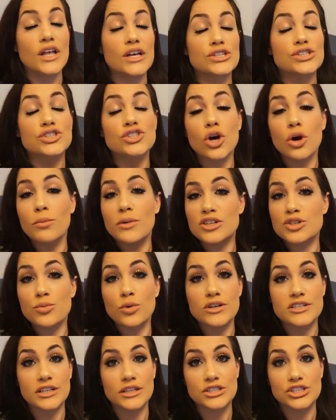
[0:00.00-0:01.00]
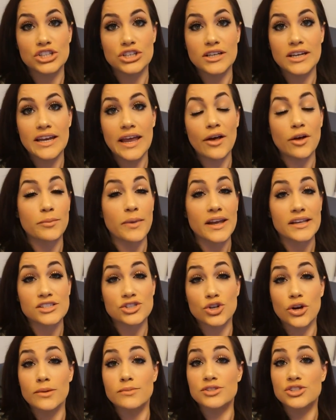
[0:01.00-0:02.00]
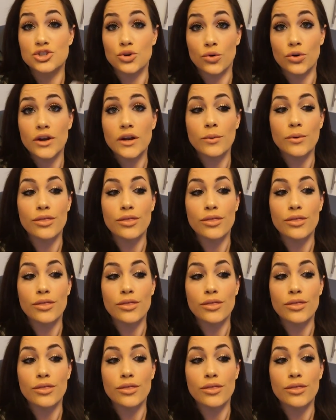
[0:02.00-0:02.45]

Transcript: so much more diligently now on my Instagram story